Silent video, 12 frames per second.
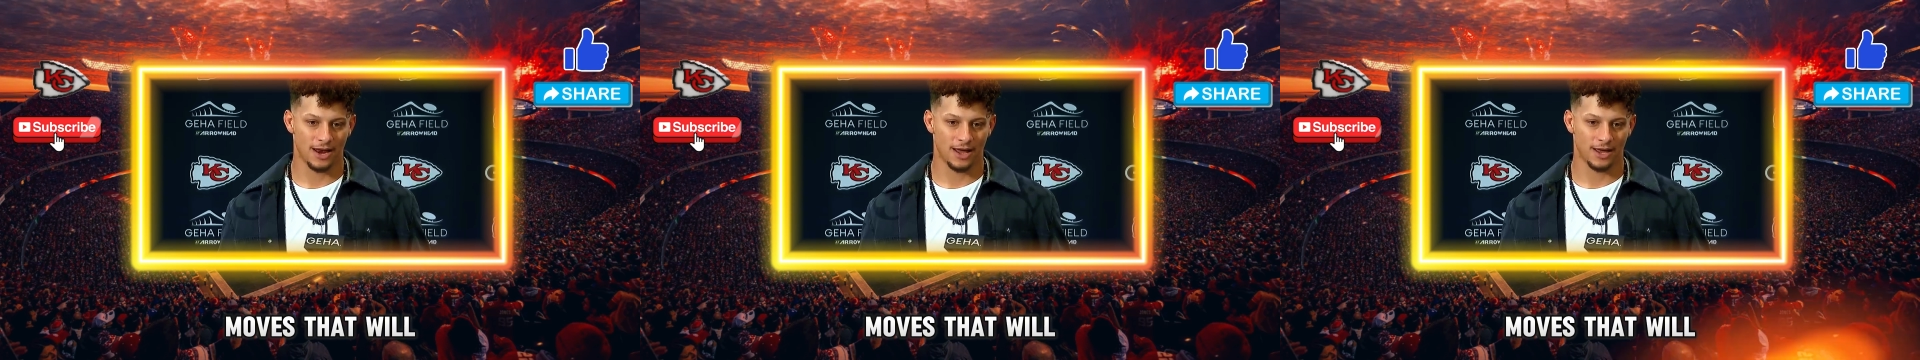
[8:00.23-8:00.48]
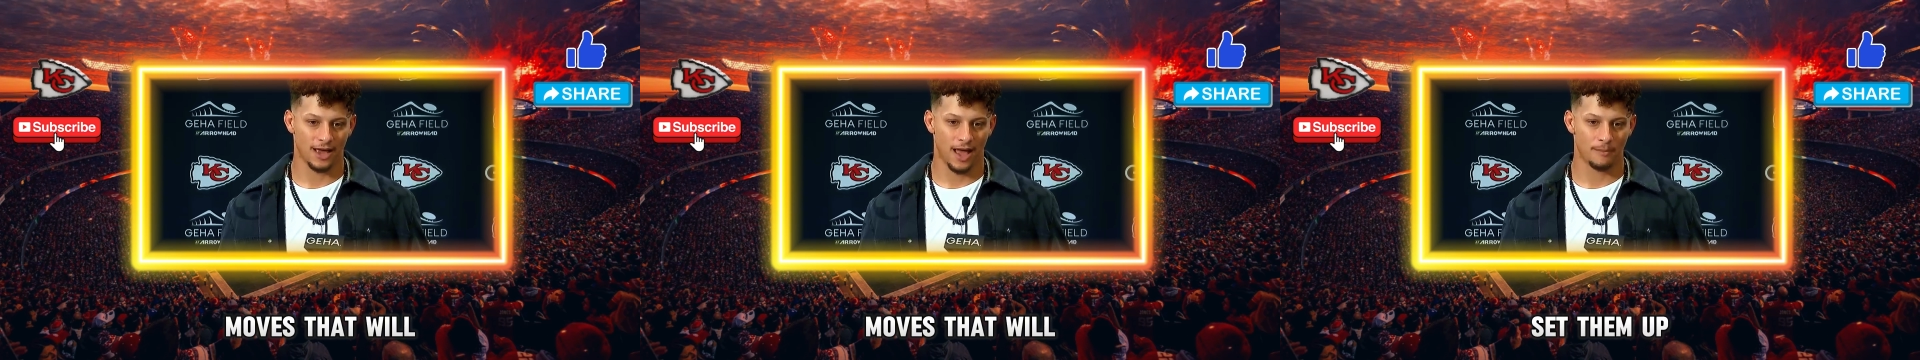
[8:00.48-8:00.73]

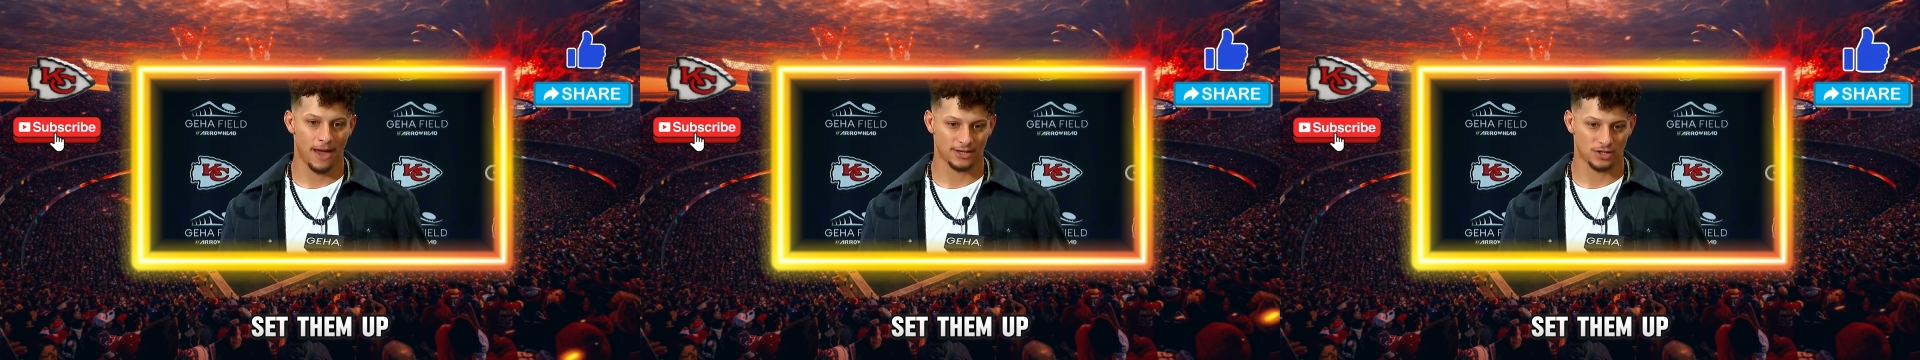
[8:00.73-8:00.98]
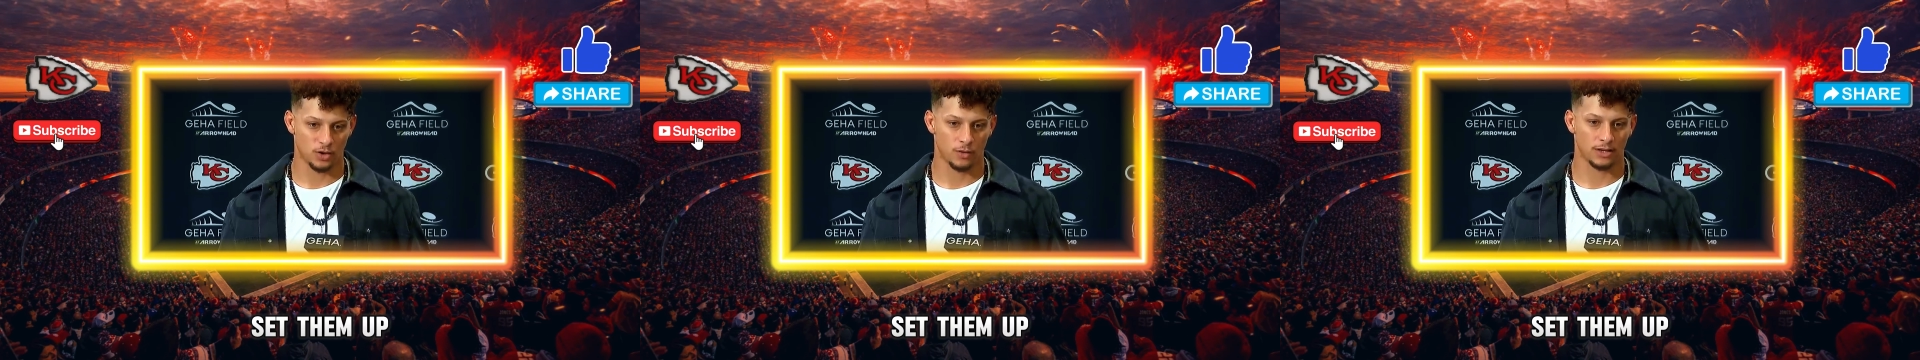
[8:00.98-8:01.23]
that will set
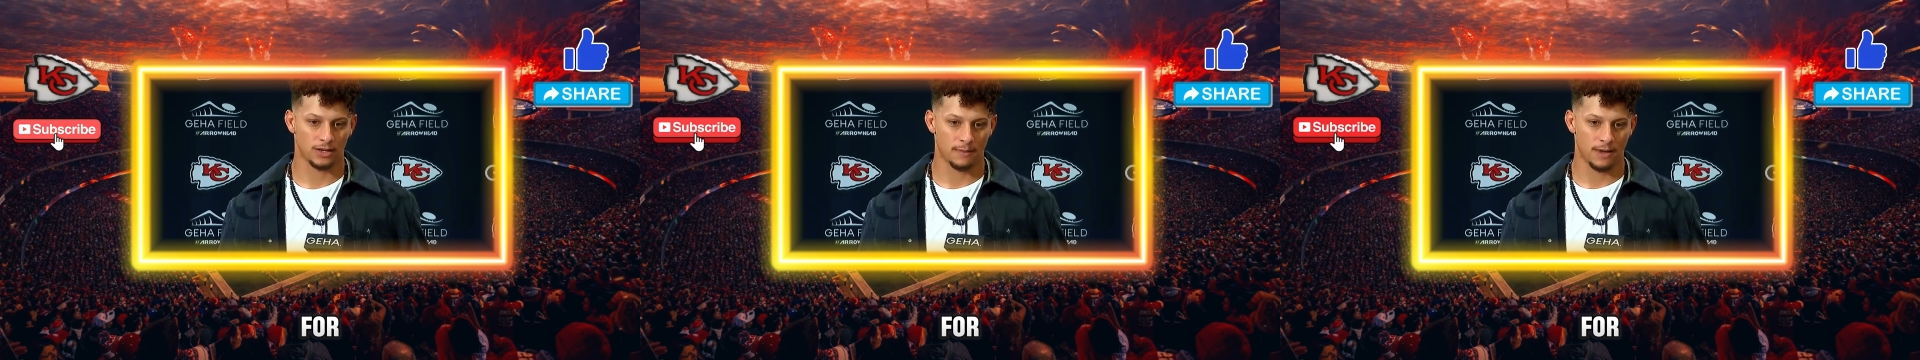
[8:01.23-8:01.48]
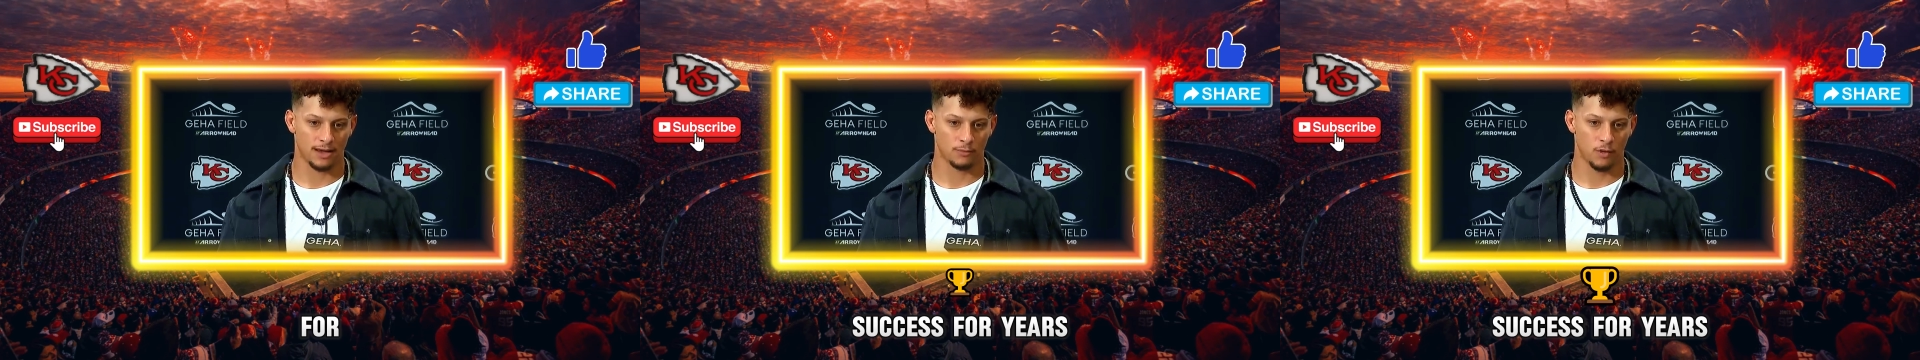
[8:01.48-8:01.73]
them up for
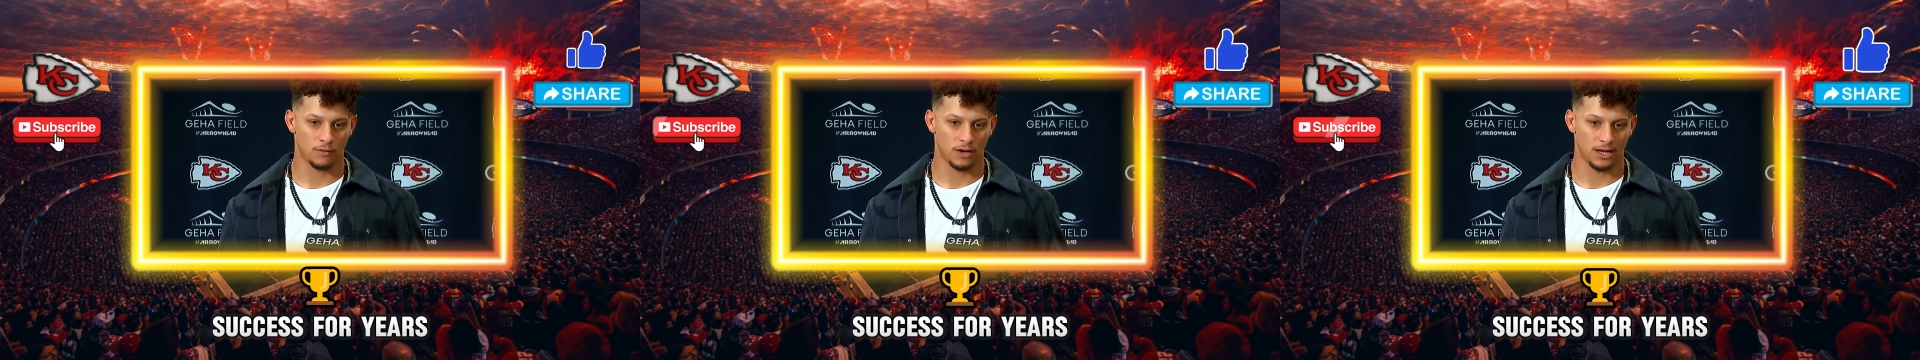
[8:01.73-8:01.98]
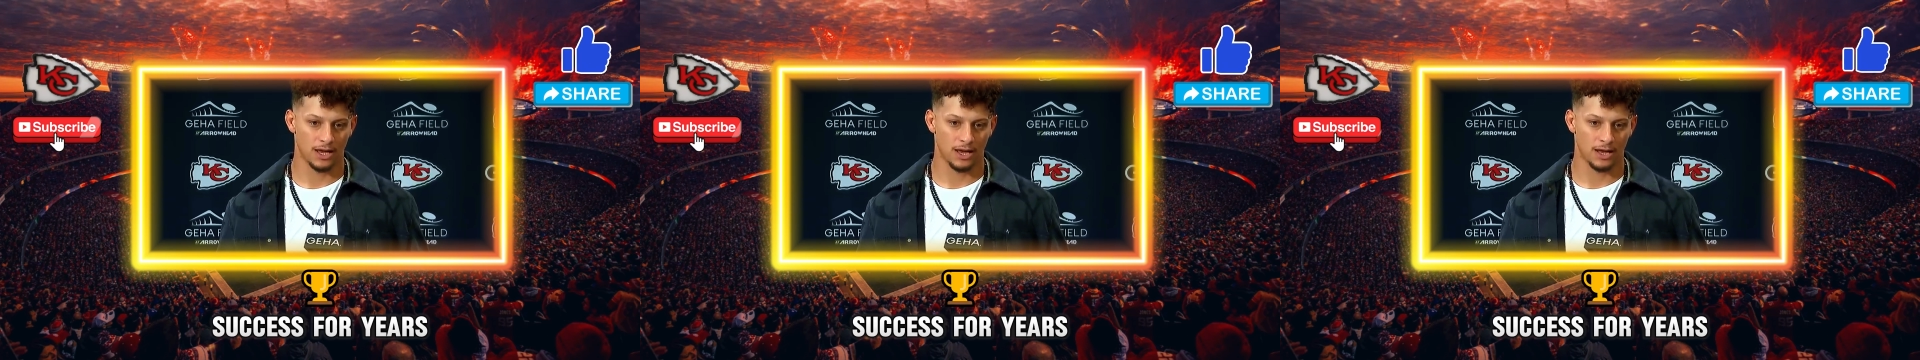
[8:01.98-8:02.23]

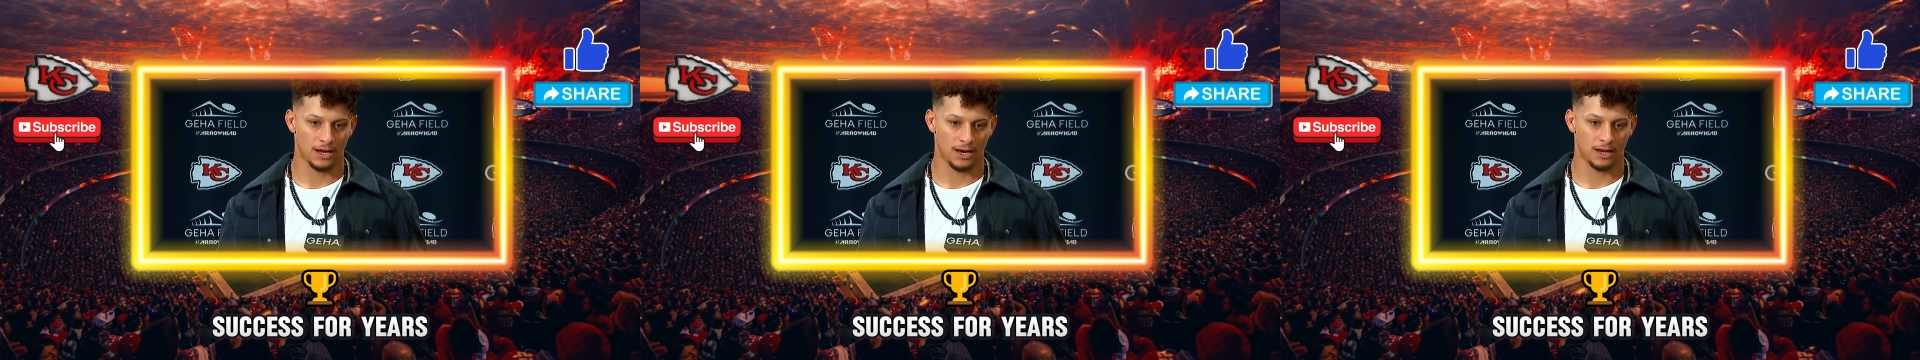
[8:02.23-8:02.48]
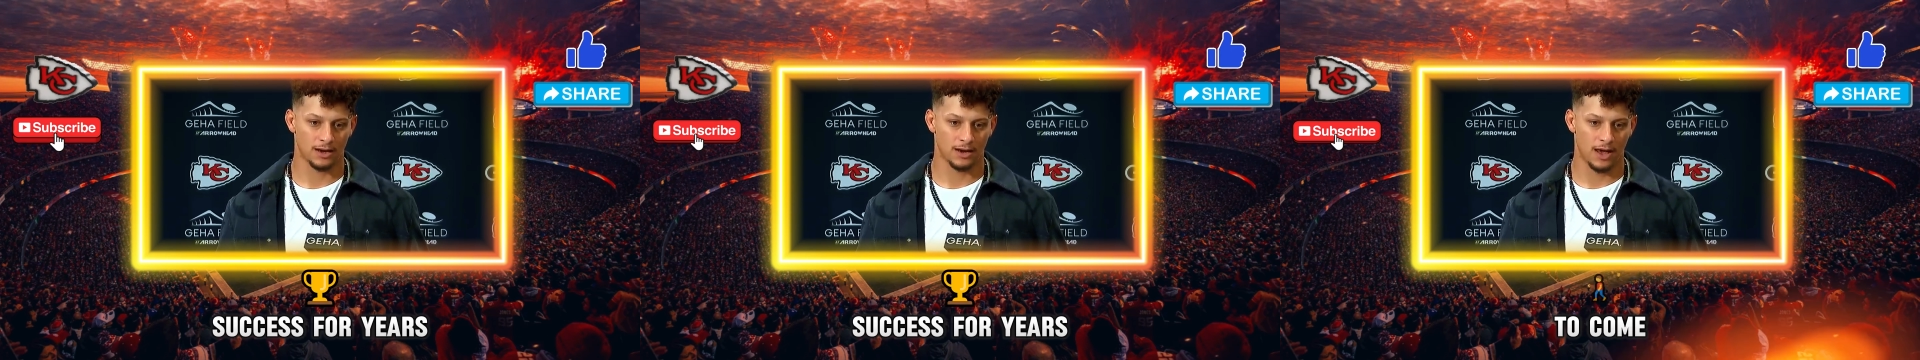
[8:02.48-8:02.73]
success for
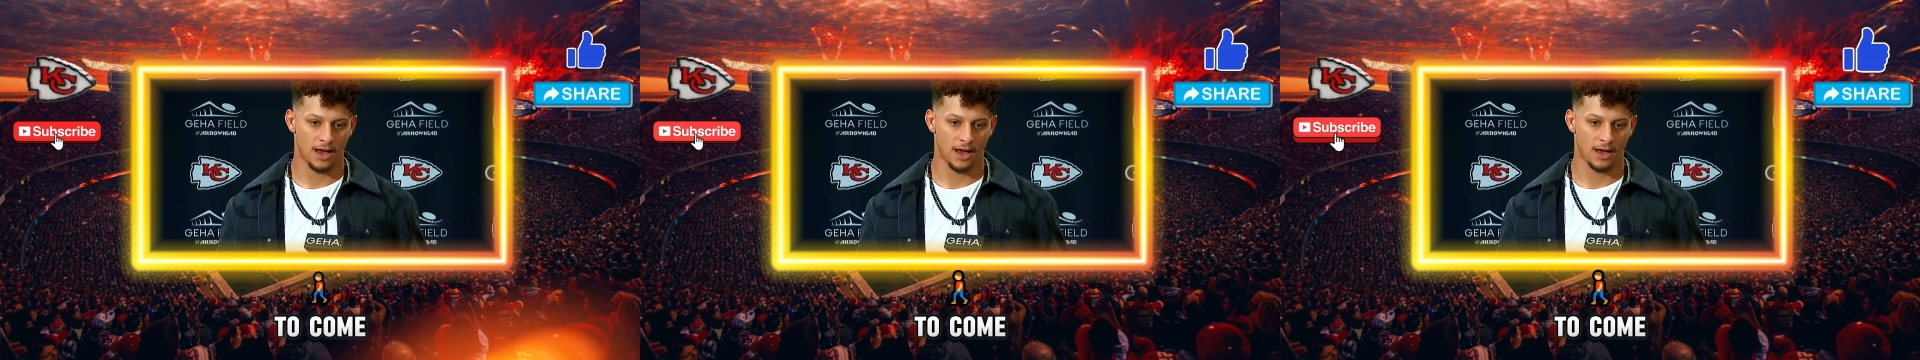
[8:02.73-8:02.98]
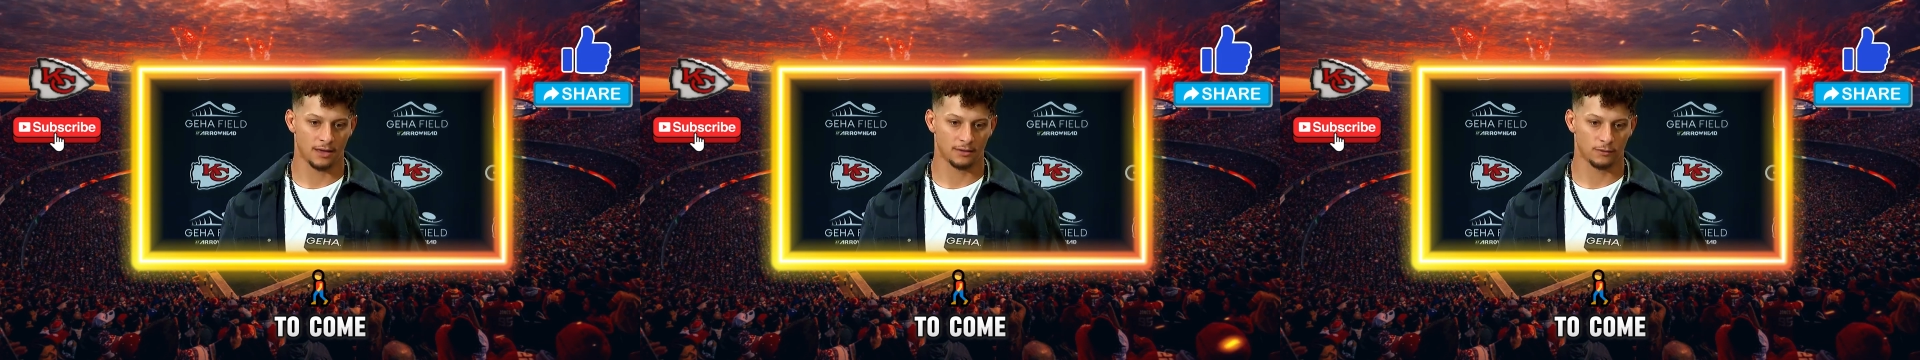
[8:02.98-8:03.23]
years to
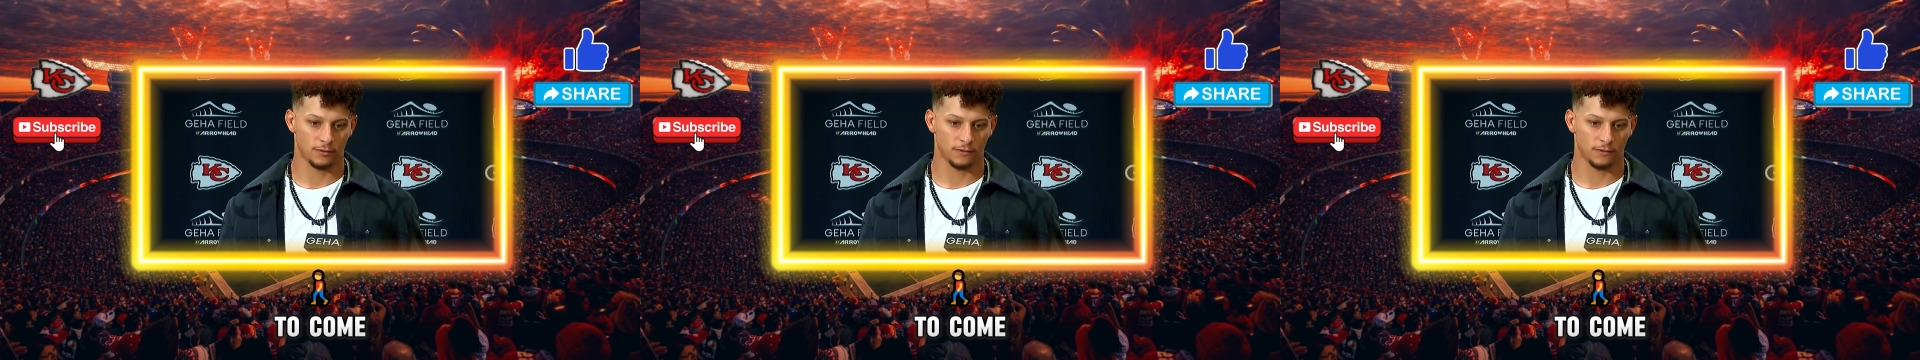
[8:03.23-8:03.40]
come.